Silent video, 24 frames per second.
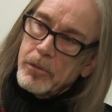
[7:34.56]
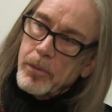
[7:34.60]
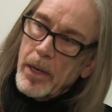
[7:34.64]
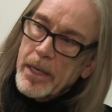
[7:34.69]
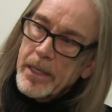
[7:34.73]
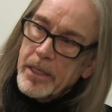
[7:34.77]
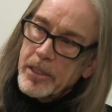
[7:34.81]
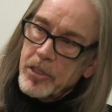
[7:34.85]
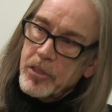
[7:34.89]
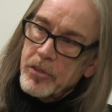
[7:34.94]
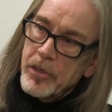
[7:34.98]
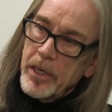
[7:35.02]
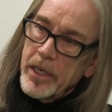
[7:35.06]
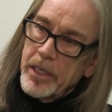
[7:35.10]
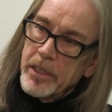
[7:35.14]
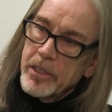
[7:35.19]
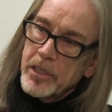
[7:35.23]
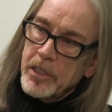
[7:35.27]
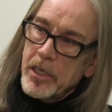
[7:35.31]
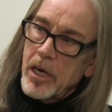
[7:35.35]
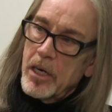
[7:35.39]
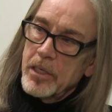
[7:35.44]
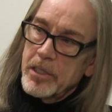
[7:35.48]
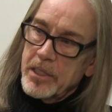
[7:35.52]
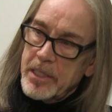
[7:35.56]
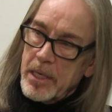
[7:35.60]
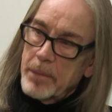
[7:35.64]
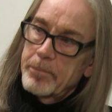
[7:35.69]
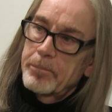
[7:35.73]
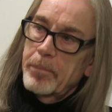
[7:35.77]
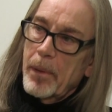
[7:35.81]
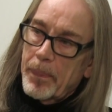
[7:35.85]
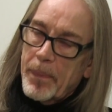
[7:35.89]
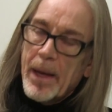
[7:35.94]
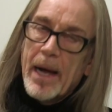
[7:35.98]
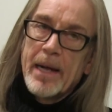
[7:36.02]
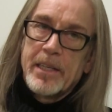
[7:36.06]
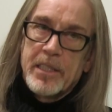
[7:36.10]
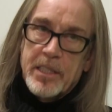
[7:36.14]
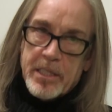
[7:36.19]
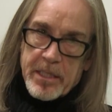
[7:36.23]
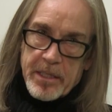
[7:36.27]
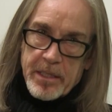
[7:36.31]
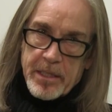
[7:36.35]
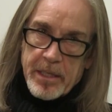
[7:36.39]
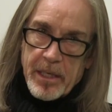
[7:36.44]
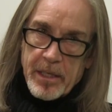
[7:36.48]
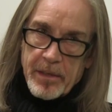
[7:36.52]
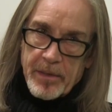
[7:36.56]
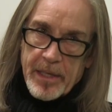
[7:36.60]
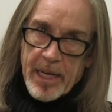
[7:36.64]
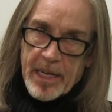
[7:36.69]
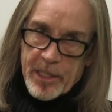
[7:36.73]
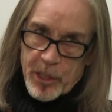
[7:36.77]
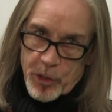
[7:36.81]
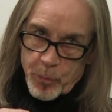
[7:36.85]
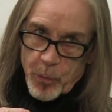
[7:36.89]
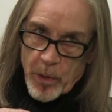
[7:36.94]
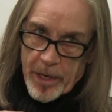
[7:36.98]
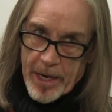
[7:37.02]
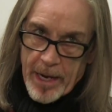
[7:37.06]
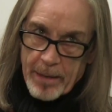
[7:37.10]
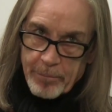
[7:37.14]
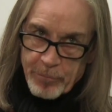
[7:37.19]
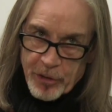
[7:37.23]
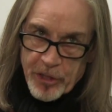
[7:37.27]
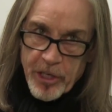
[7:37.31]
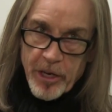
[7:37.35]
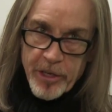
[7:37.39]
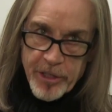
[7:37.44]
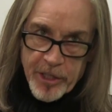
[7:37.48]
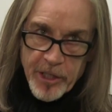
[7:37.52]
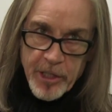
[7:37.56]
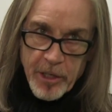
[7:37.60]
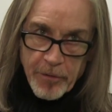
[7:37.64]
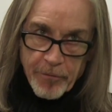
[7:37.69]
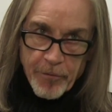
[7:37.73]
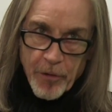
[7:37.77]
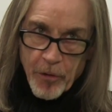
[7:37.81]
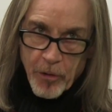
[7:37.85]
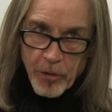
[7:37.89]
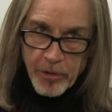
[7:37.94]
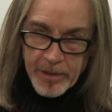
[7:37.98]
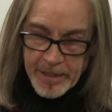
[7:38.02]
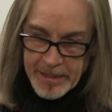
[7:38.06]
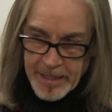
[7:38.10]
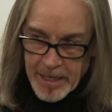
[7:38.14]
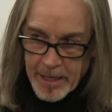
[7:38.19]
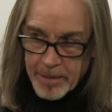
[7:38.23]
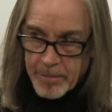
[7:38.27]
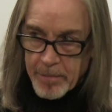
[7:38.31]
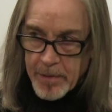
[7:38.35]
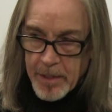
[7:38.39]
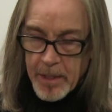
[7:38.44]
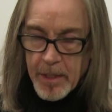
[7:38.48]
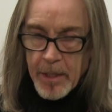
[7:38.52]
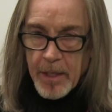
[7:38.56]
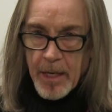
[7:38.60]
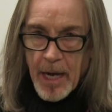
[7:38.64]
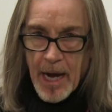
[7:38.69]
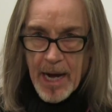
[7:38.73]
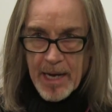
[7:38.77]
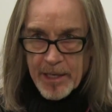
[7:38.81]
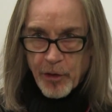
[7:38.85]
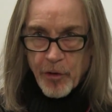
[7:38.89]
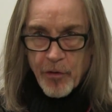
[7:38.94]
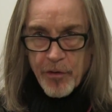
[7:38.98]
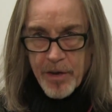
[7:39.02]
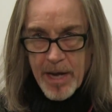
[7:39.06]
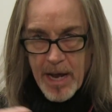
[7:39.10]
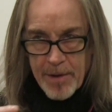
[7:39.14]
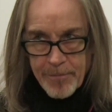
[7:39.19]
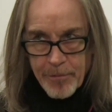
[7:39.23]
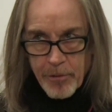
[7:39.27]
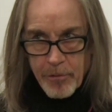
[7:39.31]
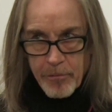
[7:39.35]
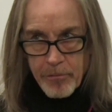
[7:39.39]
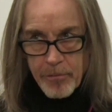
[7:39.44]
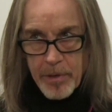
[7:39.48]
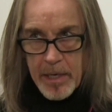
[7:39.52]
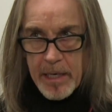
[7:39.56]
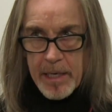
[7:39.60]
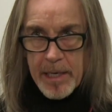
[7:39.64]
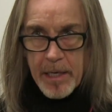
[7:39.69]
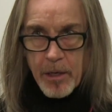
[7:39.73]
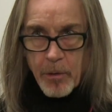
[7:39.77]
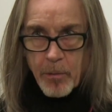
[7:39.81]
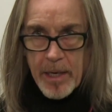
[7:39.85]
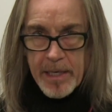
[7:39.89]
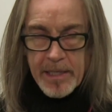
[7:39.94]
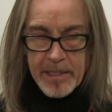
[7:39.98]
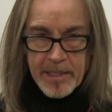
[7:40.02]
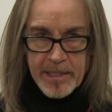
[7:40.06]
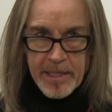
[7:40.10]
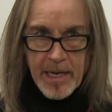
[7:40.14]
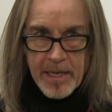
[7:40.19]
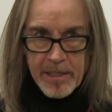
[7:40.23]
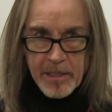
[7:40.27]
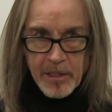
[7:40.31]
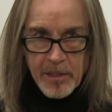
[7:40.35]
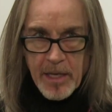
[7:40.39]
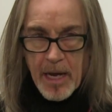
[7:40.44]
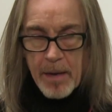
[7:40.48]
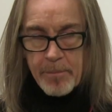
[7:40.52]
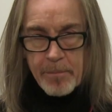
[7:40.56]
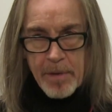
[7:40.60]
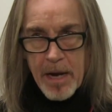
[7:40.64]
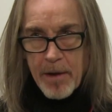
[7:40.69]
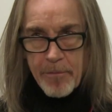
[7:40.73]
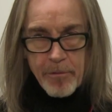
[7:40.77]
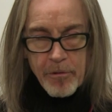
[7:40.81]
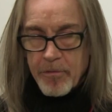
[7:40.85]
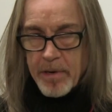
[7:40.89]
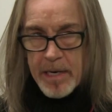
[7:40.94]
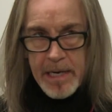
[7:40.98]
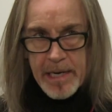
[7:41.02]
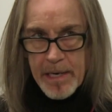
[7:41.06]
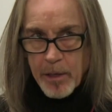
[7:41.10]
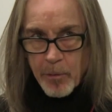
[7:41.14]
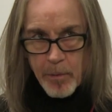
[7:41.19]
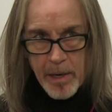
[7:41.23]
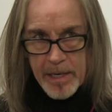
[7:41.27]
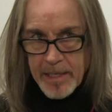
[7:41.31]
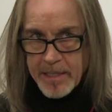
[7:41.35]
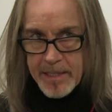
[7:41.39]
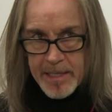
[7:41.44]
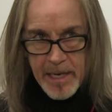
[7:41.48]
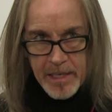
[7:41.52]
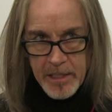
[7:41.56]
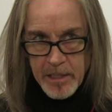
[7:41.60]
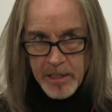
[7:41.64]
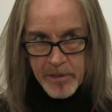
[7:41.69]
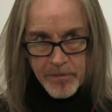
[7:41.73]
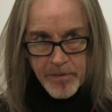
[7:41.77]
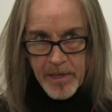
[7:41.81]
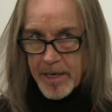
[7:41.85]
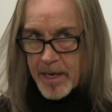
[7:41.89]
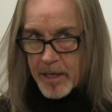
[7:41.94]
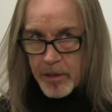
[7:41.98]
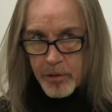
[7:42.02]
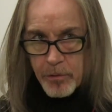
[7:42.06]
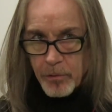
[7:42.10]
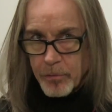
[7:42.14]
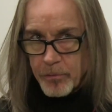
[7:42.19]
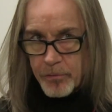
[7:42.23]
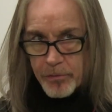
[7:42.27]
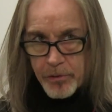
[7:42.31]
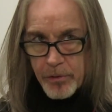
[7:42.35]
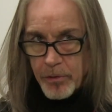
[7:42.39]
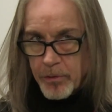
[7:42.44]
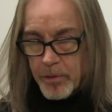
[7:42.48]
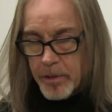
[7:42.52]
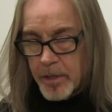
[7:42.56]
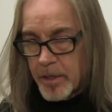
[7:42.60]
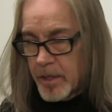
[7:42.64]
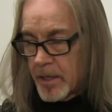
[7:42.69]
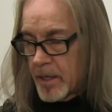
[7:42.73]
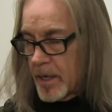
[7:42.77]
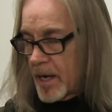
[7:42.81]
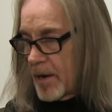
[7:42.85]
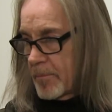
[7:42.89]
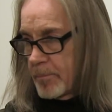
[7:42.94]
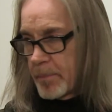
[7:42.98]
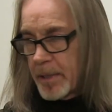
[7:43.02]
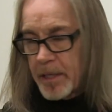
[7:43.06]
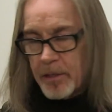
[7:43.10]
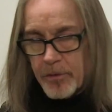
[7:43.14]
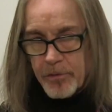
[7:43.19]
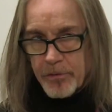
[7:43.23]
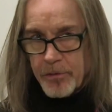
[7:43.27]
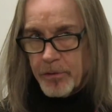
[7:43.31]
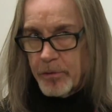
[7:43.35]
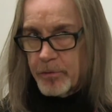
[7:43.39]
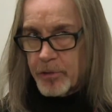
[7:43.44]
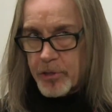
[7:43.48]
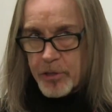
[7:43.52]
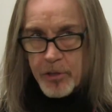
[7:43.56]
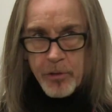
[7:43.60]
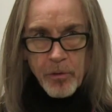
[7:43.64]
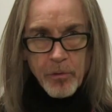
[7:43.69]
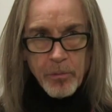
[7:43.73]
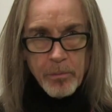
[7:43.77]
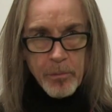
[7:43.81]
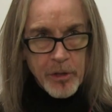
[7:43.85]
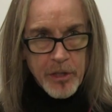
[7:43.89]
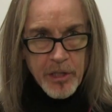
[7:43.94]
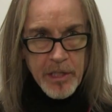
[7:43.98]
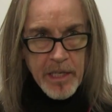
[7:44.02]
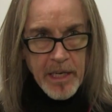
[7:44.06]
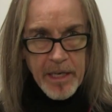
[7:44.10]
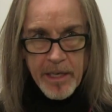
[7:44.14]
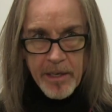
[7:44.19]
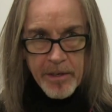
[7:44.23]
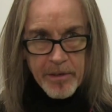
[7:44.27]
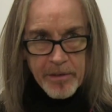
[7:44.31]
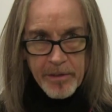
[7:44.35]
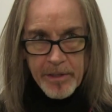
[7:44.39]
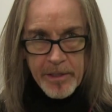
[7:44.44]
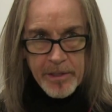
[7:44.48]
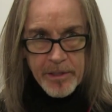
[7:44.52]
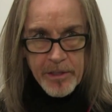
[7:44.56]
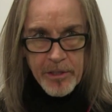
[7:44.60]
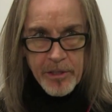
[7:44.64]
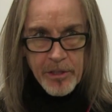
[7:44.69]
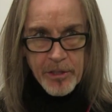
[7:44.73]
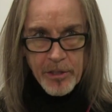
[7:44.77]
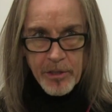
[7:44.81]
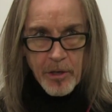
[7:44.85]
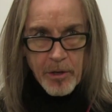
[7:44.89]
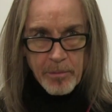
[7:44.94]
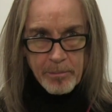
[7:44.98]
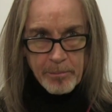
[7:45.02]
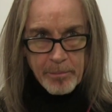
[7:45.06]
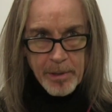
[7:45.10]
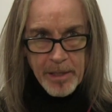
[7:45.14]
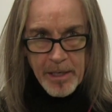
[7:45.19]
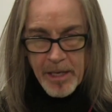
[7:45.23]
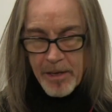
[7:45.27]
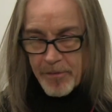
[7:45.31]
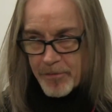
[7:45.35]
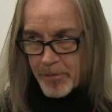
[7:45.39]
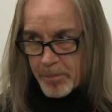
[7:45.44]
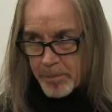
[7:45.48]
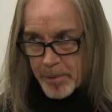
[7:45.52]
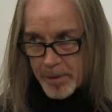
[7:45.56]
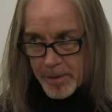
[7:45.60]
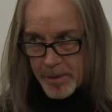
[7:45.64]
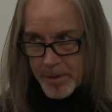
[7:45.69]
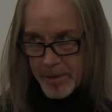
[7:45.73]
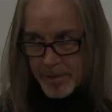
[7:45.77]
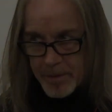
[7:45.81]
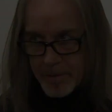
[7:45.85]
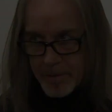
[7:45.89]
quite a strange concept, but that's what I'm searching for all the time. And you're never really quite satisfied. I'm never really quite satisfied. I've been through so much gear, it's just unbelievable.